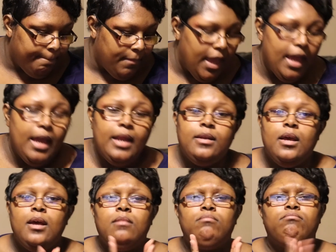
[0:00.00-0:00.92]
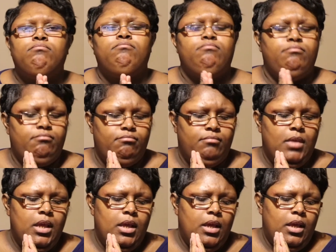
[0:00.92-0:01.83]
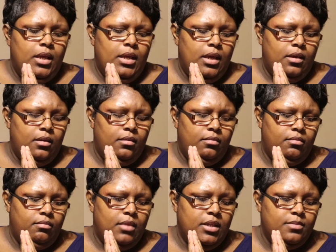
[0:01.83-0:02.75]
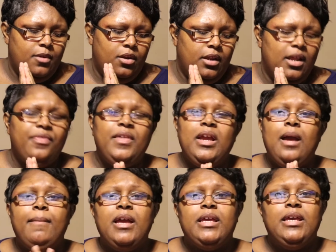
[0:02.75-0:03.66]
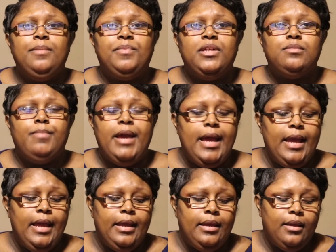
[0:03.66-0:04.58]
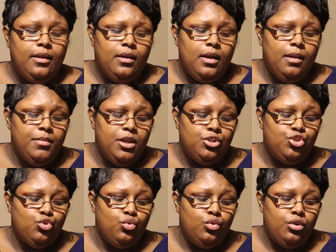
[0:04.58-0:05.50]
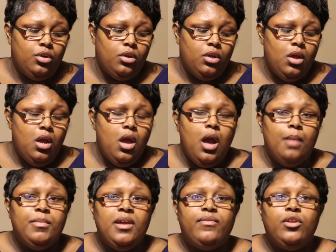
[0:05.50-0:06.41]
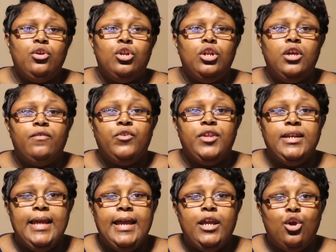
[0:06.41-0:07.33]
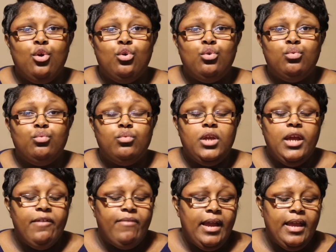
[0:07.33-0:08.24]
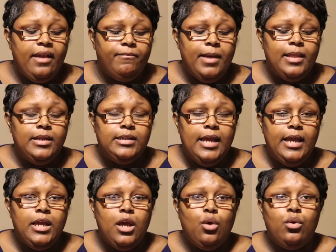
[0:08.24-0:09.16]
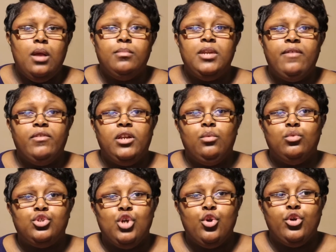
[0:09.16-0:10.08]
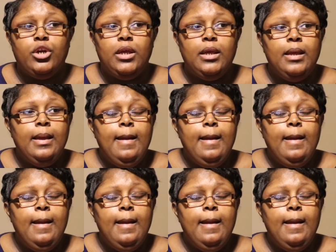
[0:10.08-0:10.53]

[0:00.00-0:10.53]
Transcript: And yeah, that's about it. I think I might keep this bag. I'm not sure. I'm definitely going to look for the day code. If I can't find a day code, I'm definitely returning it.